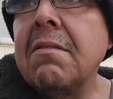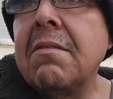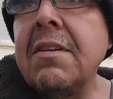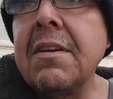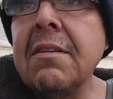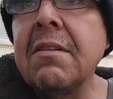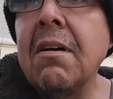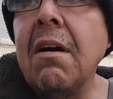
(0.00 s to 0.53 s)

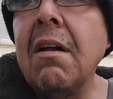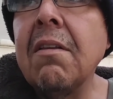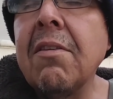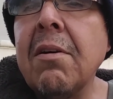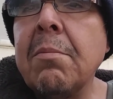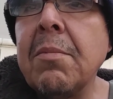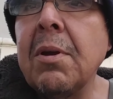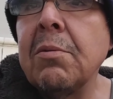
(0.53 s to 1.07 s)
didn't call
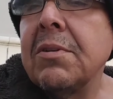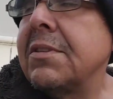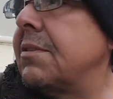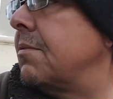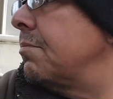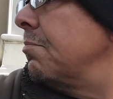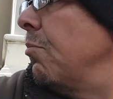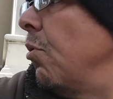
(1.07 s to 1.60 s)
them. It
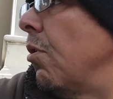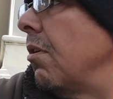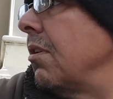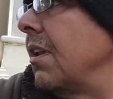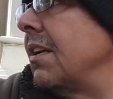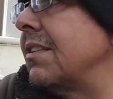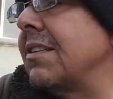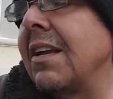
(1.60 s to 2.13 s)
was more or
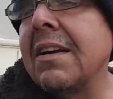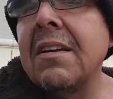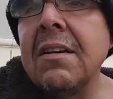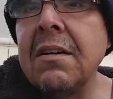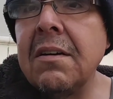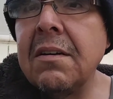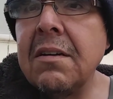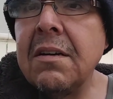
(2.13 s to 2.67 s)
less like
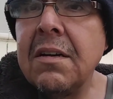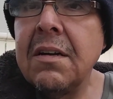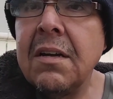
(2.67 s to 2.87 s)
a.